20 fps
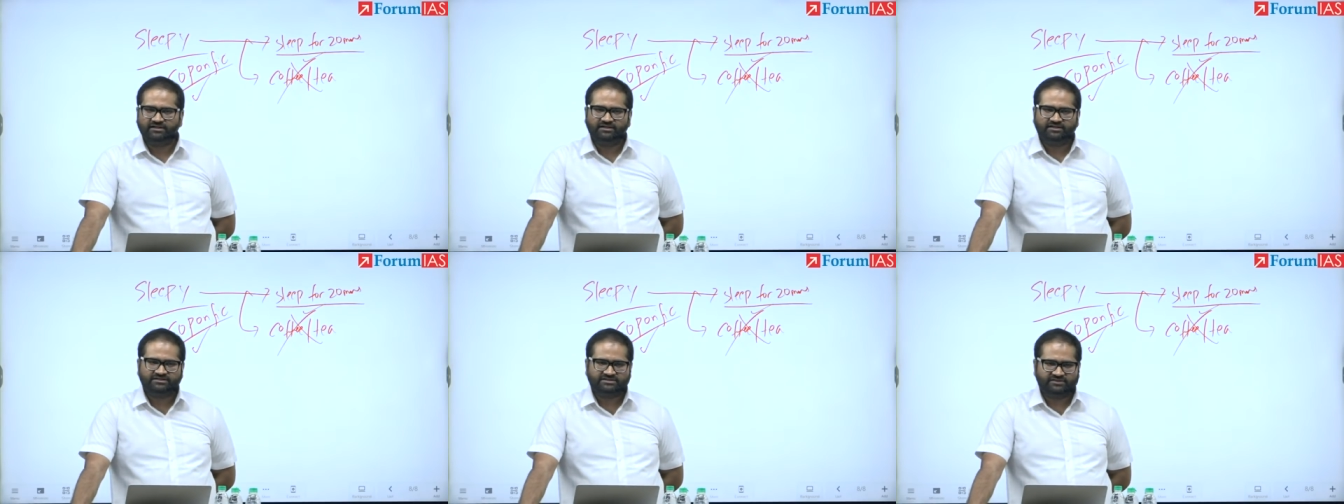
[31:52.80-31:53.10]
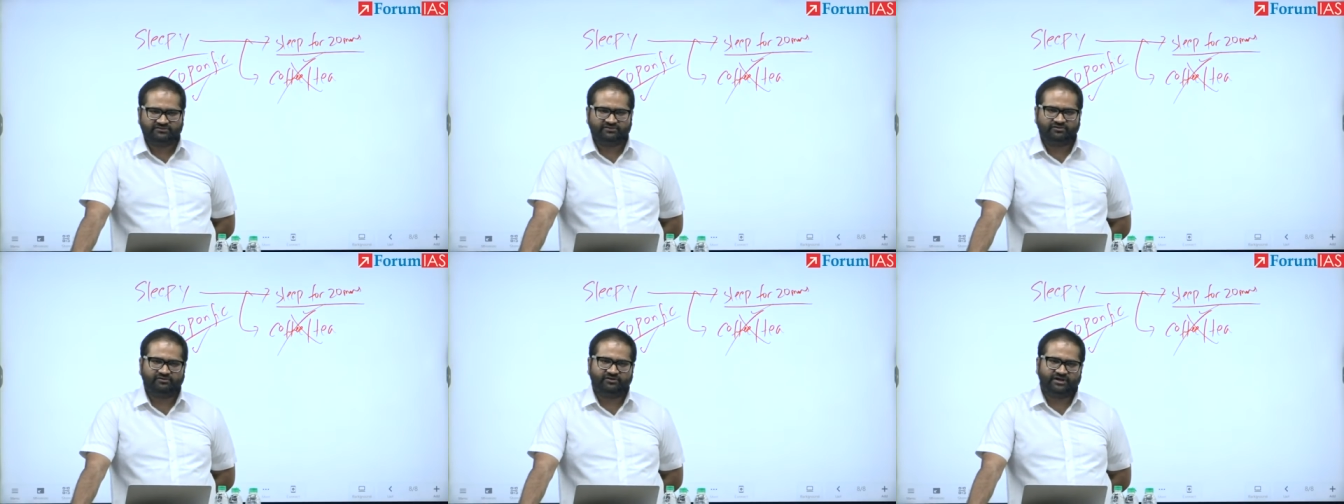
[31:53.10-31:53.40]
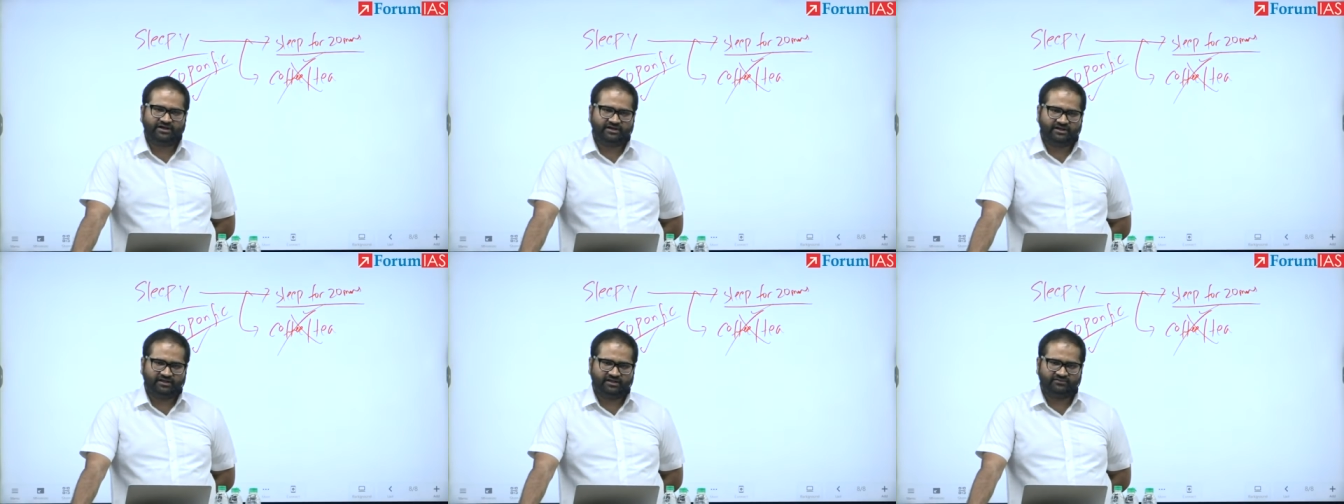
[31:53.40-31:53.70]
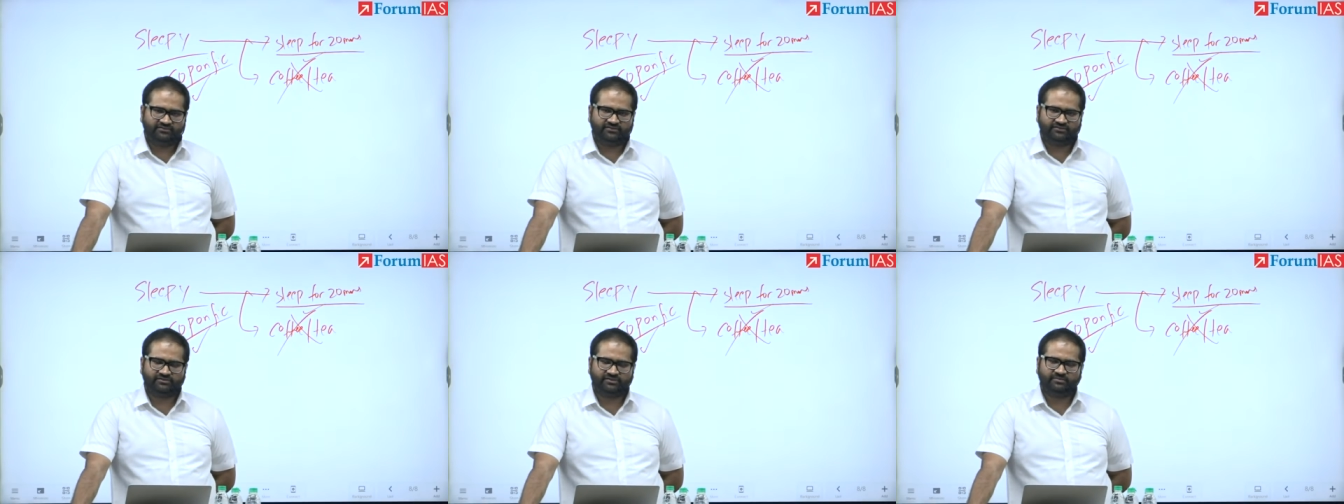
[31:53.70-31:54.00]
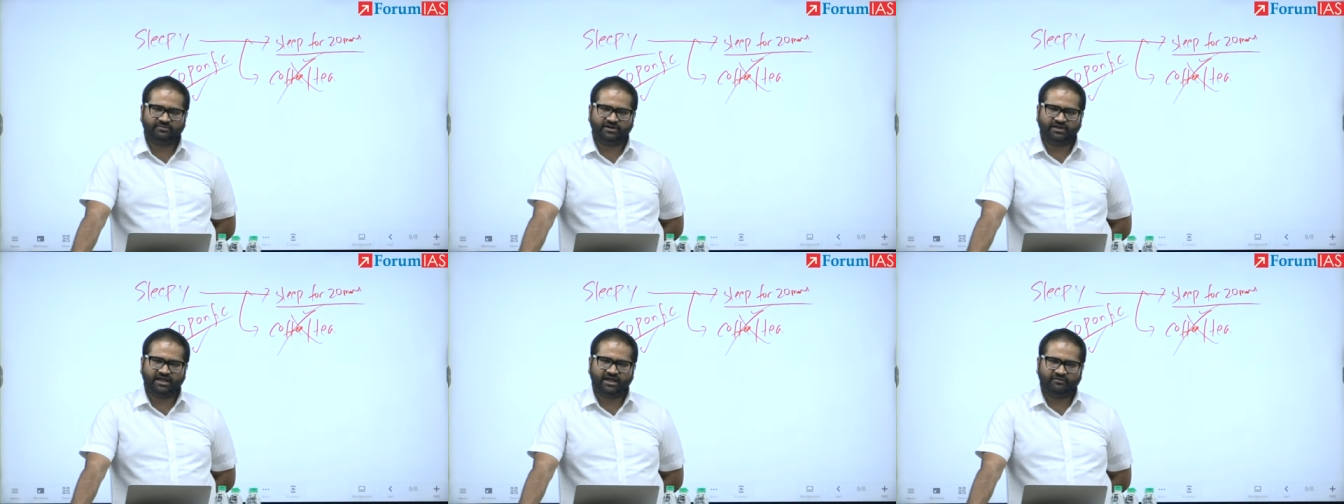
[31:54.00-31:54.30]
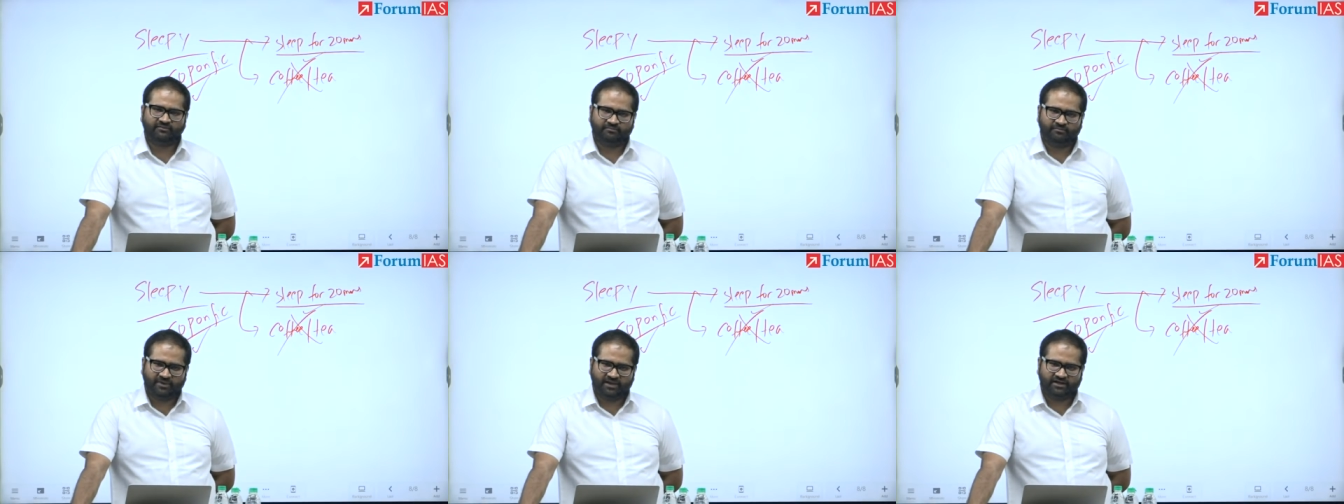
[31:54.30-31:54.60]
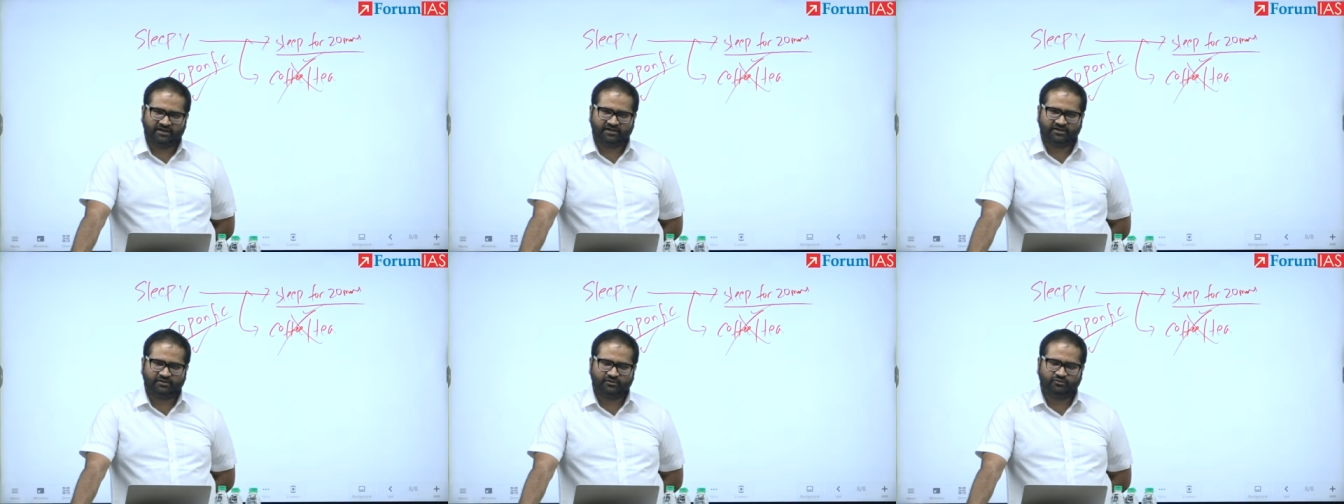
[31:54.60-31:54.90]
seven or eight years is somebody I've
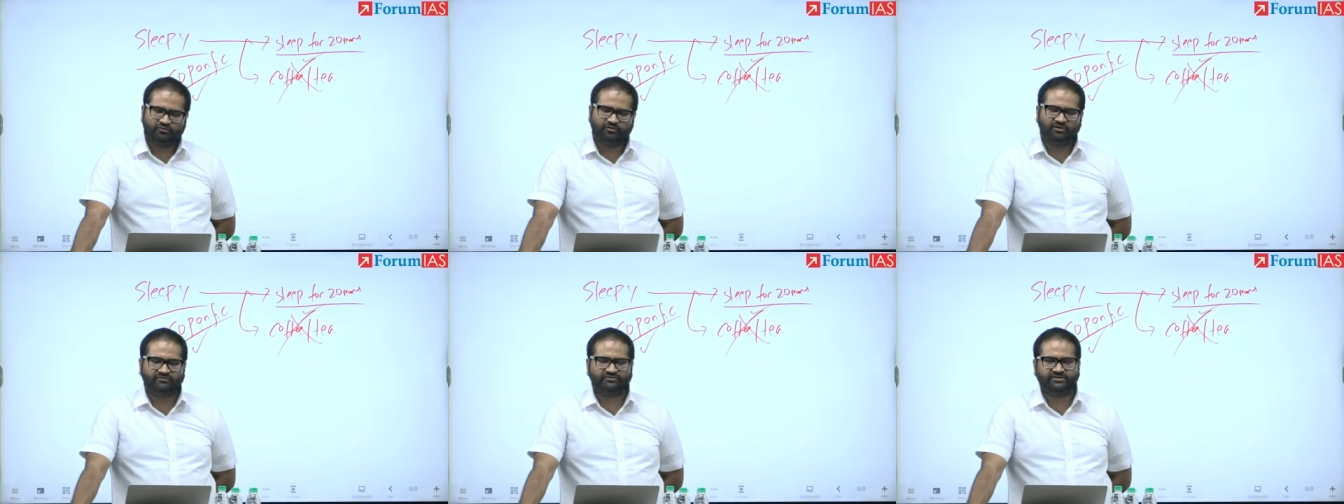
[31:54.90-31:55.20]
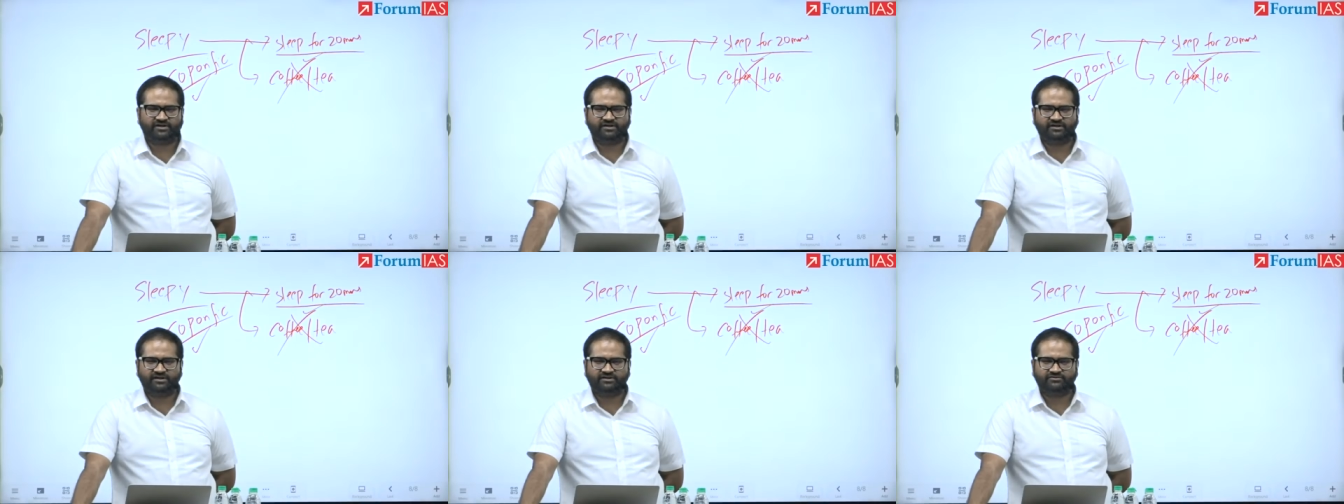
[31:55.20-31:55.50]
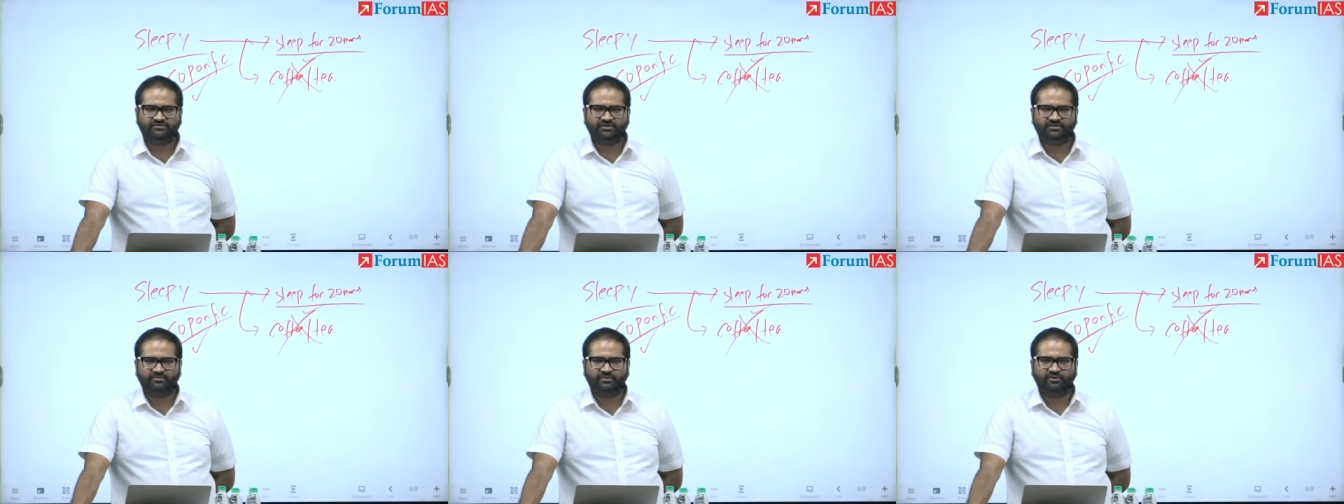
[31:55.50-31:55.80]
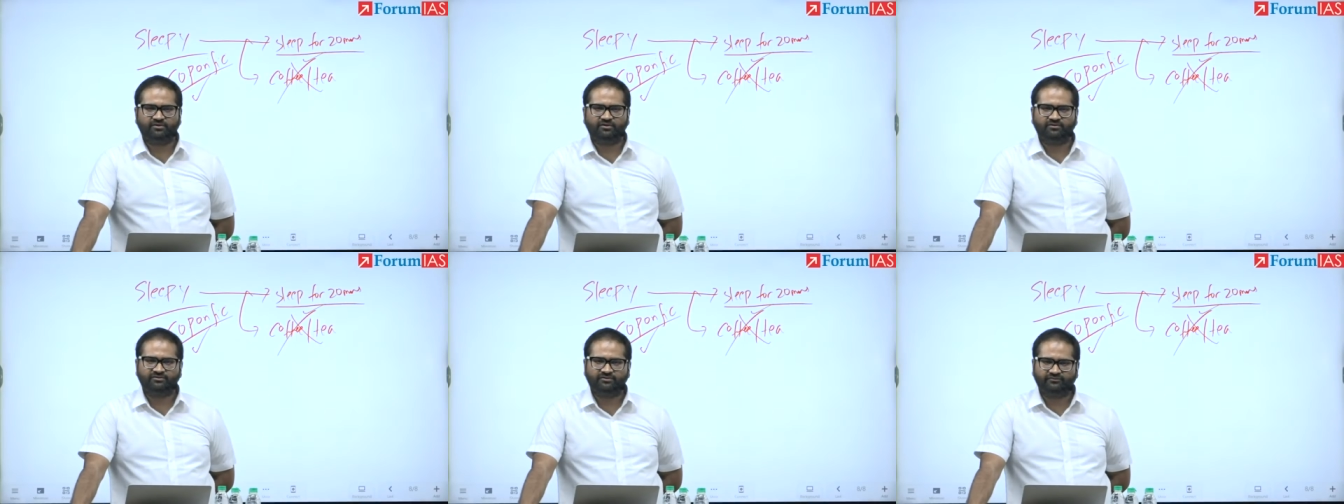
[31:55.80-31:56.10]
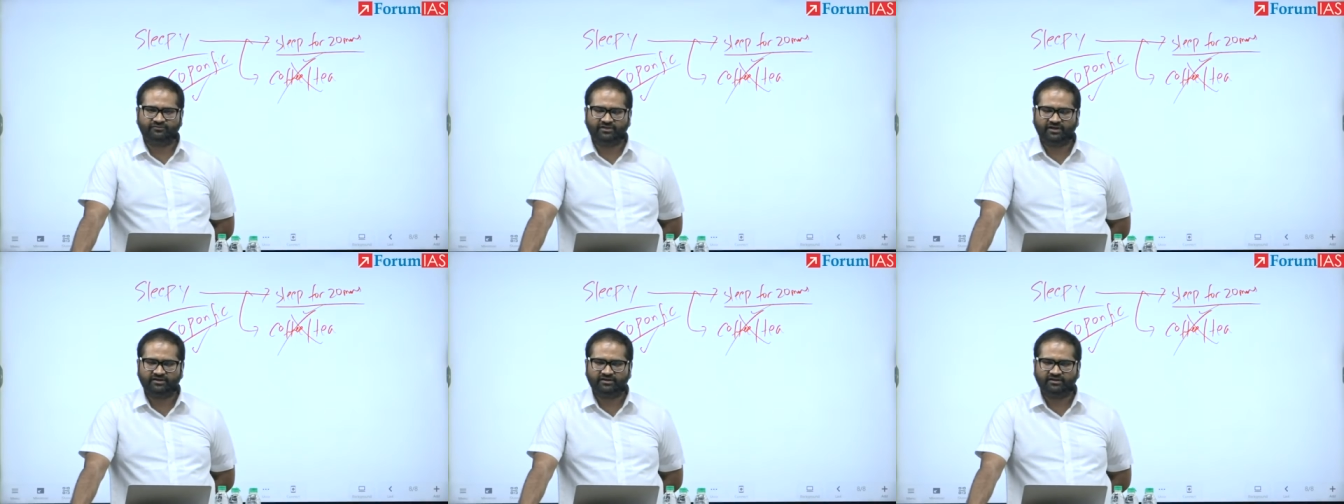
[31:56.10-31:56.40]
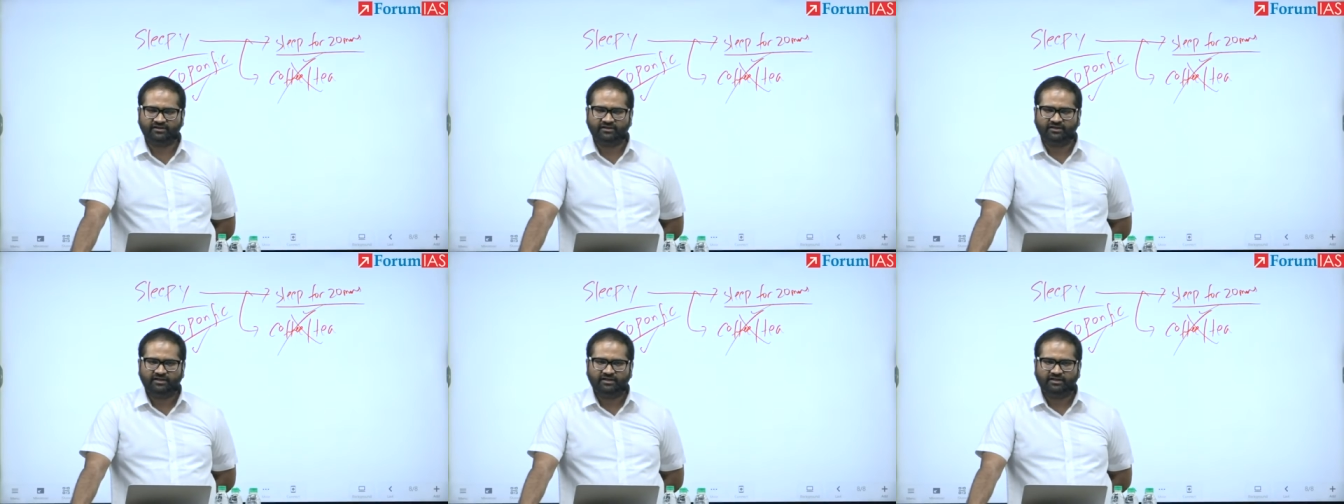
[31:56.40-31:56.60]
met who have said that, sir, because of that